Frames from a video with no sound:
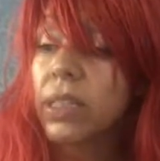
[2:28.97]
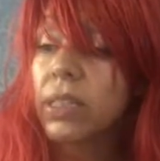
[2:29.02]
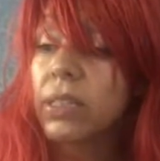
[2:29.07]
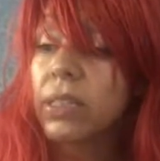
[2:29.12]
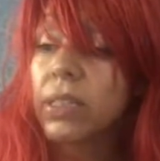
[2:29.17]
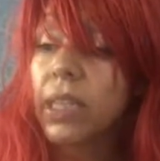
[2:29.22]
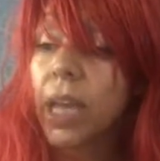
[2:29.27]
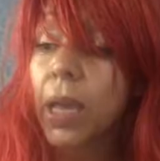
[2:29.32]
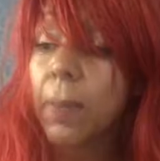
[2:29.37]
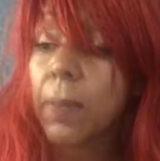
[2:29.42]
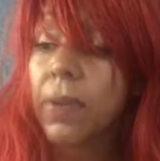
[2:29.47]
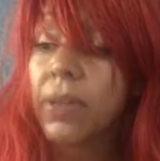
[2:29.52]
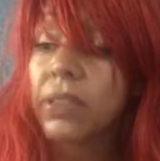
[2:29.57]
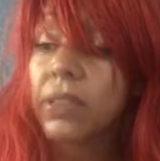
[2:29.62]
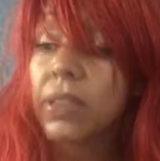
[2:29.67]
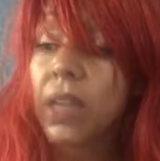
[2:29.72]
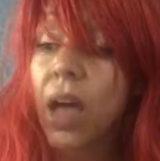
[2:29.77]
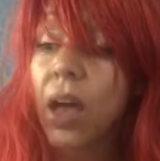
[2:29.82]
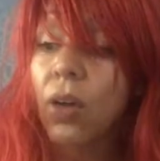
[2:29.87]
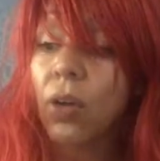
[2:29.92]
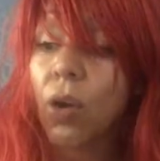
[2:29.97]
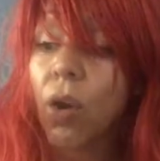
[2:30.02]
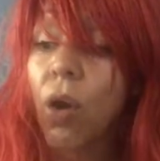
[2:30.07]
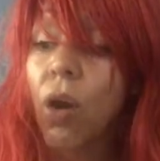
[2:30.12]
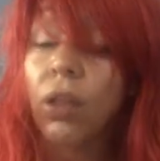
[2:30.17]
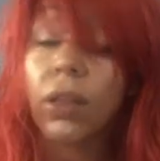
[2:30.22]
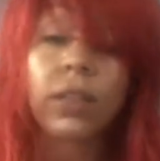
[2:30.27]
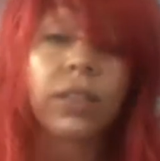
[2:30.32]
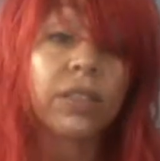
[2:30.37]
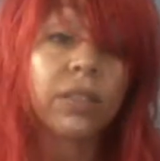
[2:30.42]
escapists, and
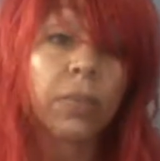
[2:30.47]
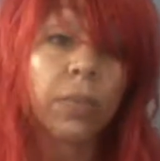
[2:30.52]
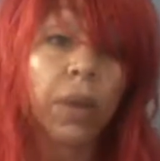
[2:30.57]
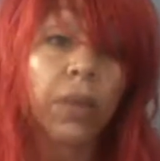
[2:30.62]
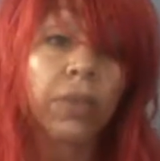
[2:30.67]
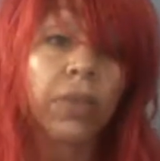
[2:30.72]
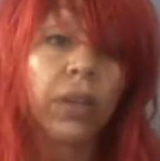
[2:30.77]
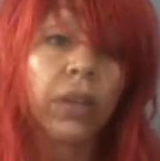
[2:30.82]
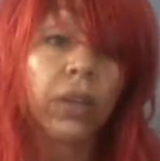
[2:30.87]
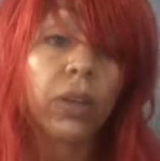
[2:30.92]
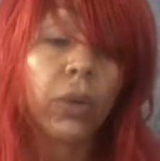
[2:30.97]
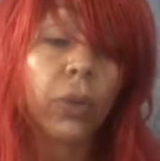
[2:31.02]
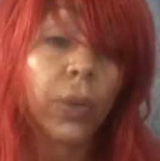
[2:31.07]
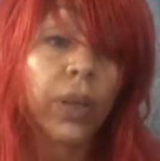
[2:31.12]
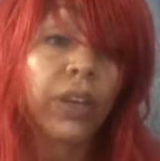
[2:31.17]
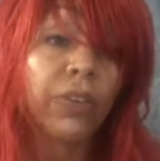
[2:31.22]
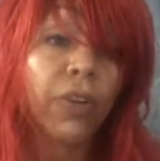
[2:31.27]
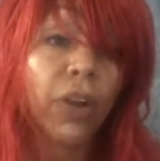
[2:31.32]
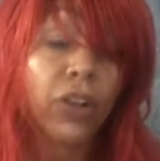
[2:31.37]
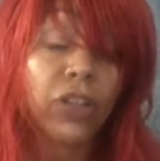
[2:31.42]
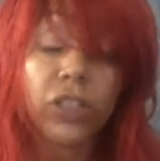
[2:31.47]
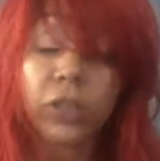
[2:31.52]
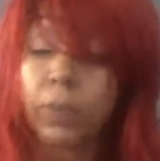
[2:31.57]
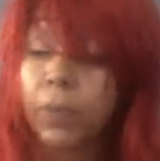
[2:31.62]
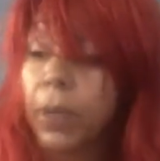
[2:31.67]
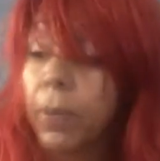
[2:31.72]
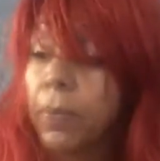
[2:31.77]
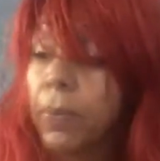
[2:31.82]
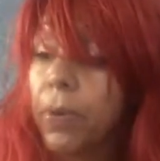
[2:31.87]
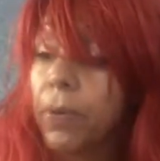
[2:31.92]
alcoholics among the Queen of Hearts
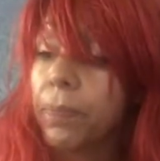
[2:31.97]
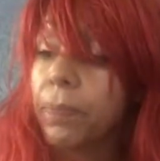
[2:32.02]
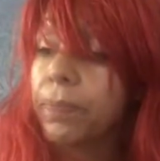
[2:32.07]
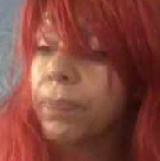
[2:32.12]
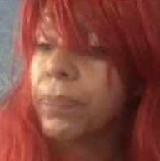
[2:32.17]
people.